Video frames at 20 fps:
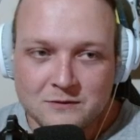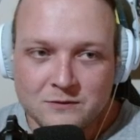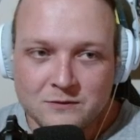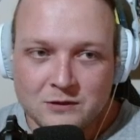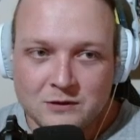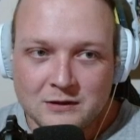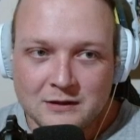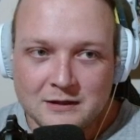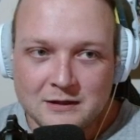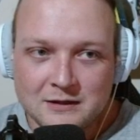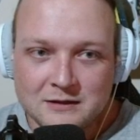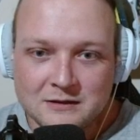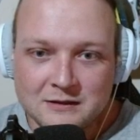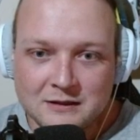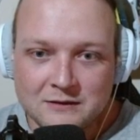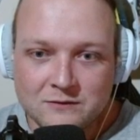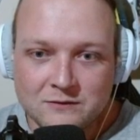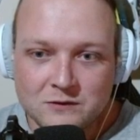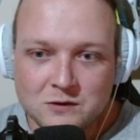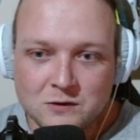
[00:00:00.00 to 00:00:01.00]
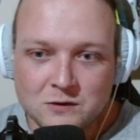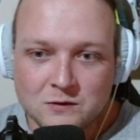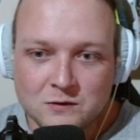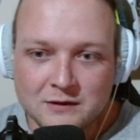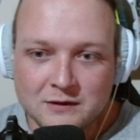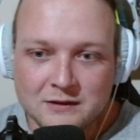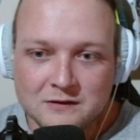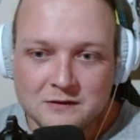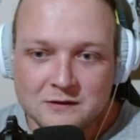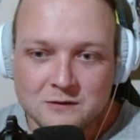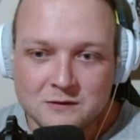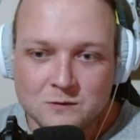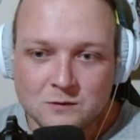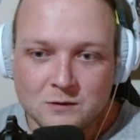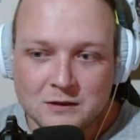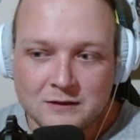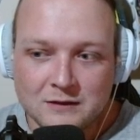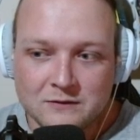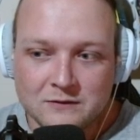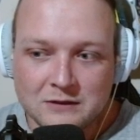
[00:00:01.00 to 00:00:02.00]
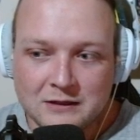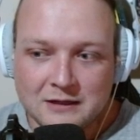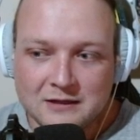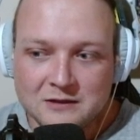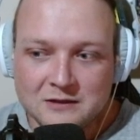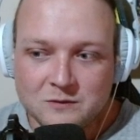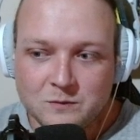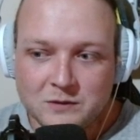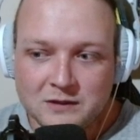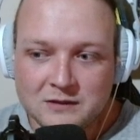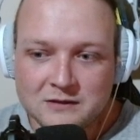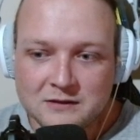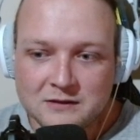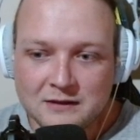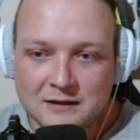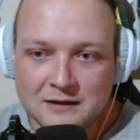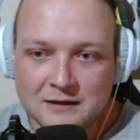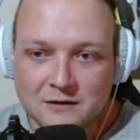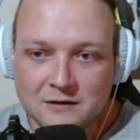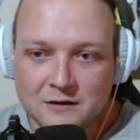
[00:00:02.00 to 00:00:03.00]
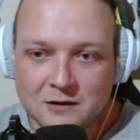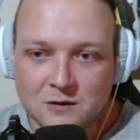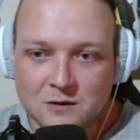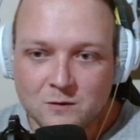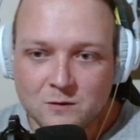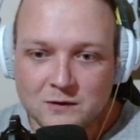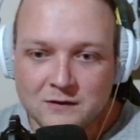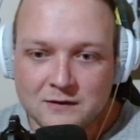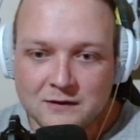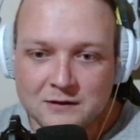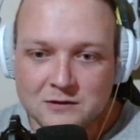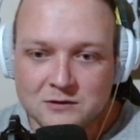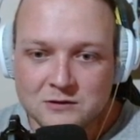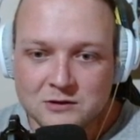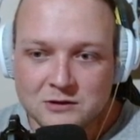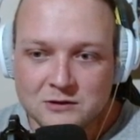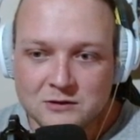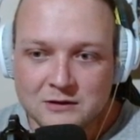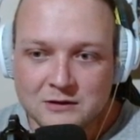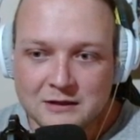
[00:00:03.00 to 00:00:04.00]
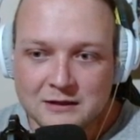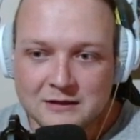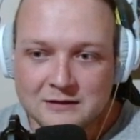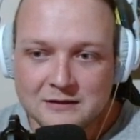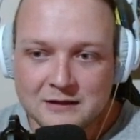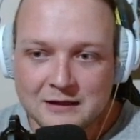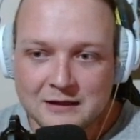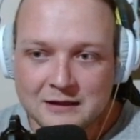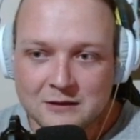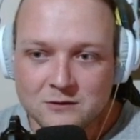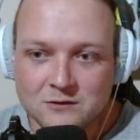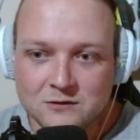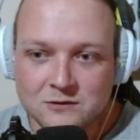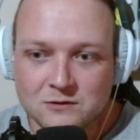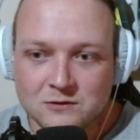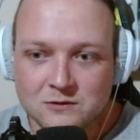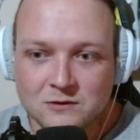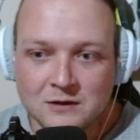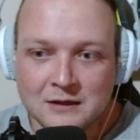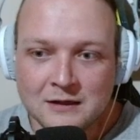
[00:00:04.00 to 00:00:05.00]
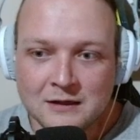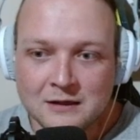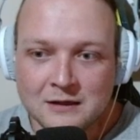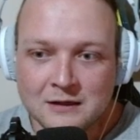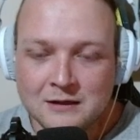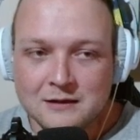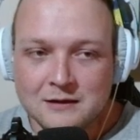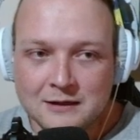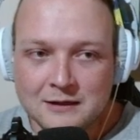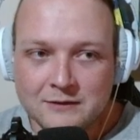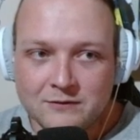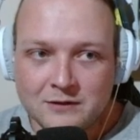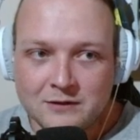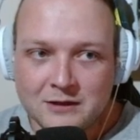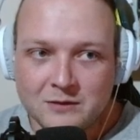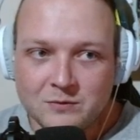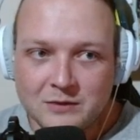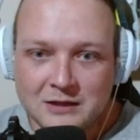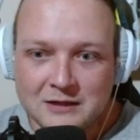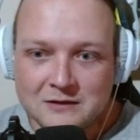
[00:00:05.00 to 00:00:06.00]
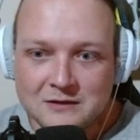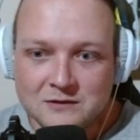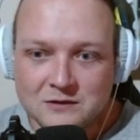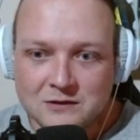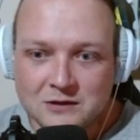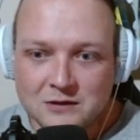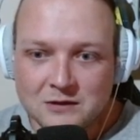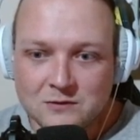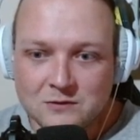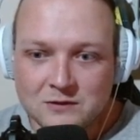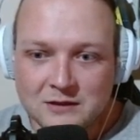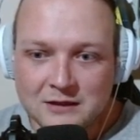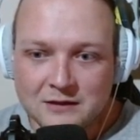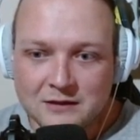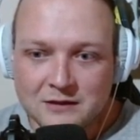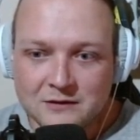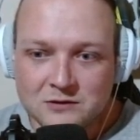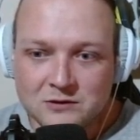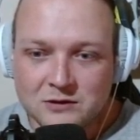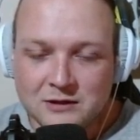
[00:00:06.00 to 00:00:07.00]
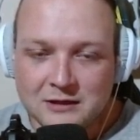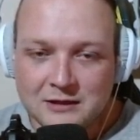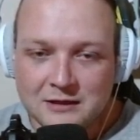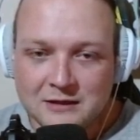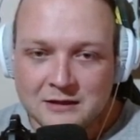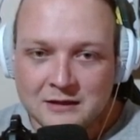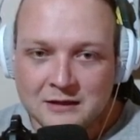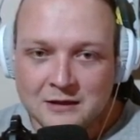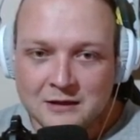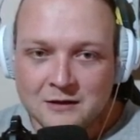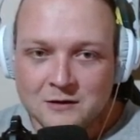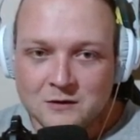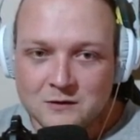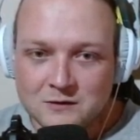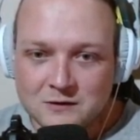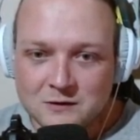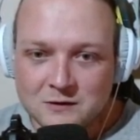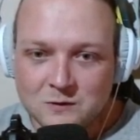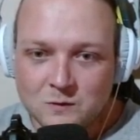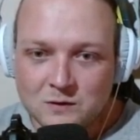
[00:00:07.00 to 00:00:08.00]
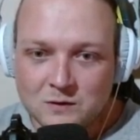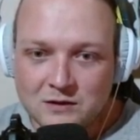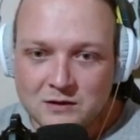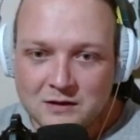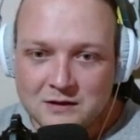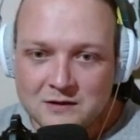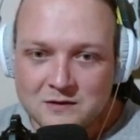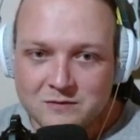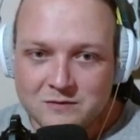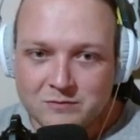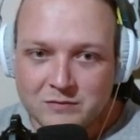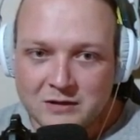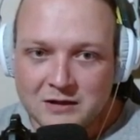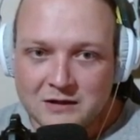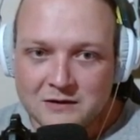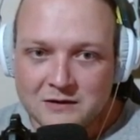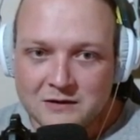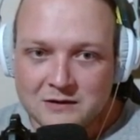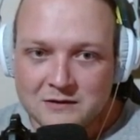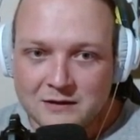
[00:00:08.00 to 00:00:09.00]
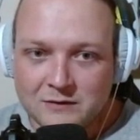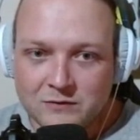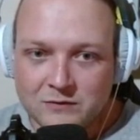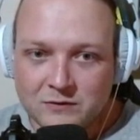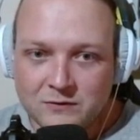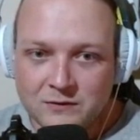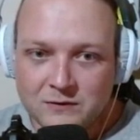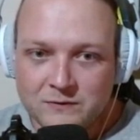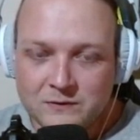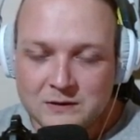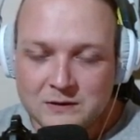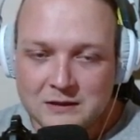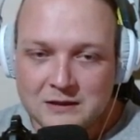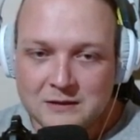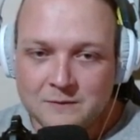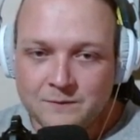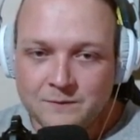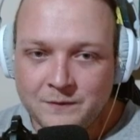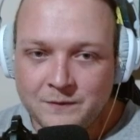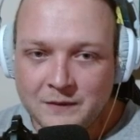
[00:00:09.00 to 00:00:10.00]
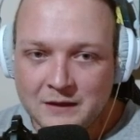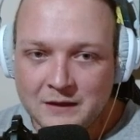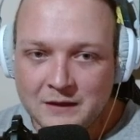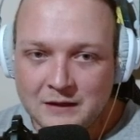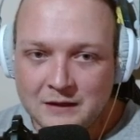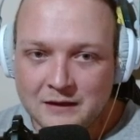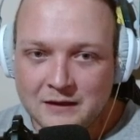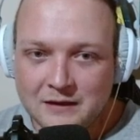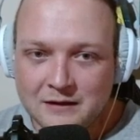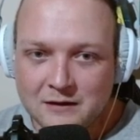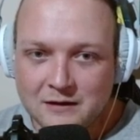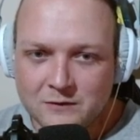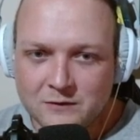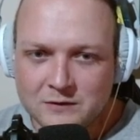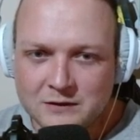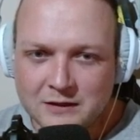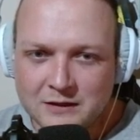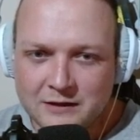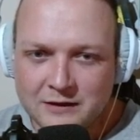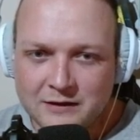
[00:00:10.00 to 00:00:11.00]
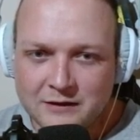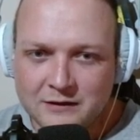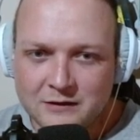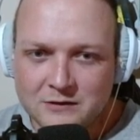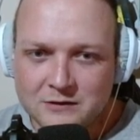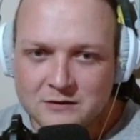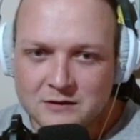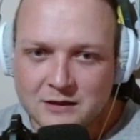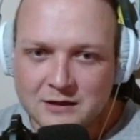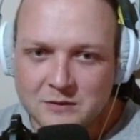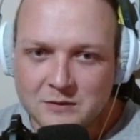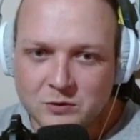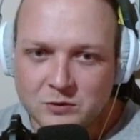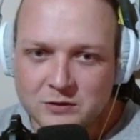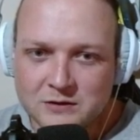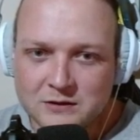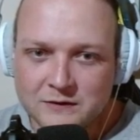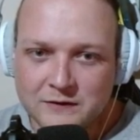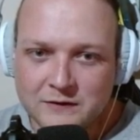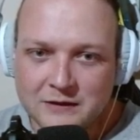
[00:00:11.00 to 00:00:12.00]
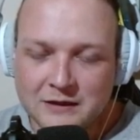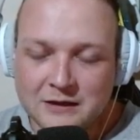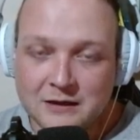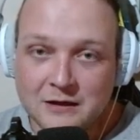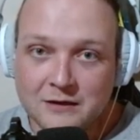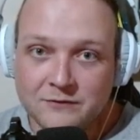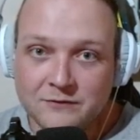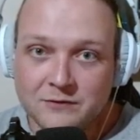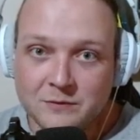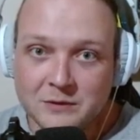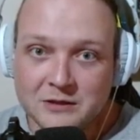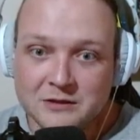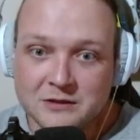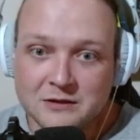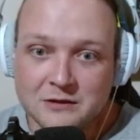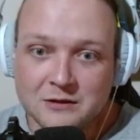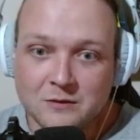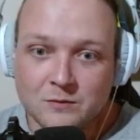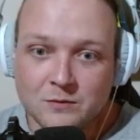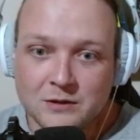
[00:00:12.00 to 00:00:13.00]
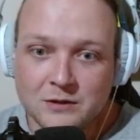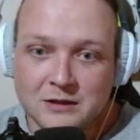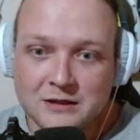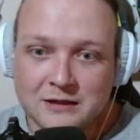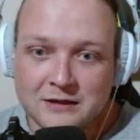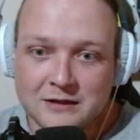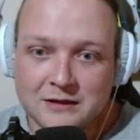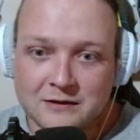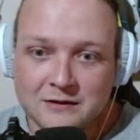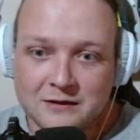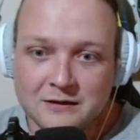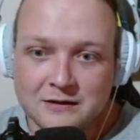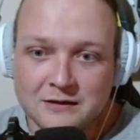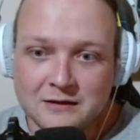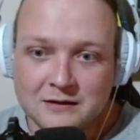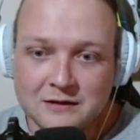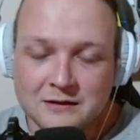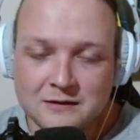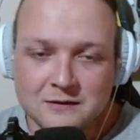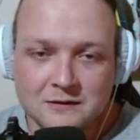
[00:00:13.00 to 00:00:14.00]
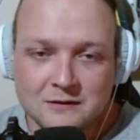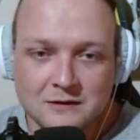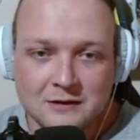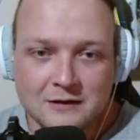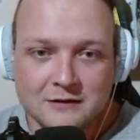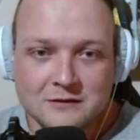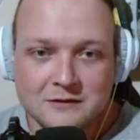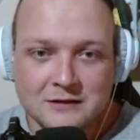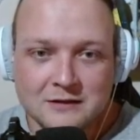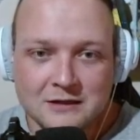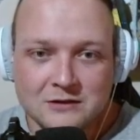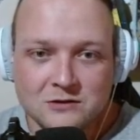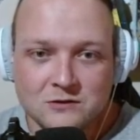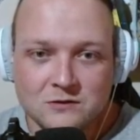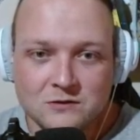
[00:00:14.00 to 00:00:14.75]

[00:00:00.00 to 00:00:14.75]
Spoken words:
you guys. I have 2 links. This will cover the aspects, and I'll go with and show you guys how to level up as you go down the tree, because this one is made to level 50. And obviously I think those 9 points over there are from actually completing the Lilith statues or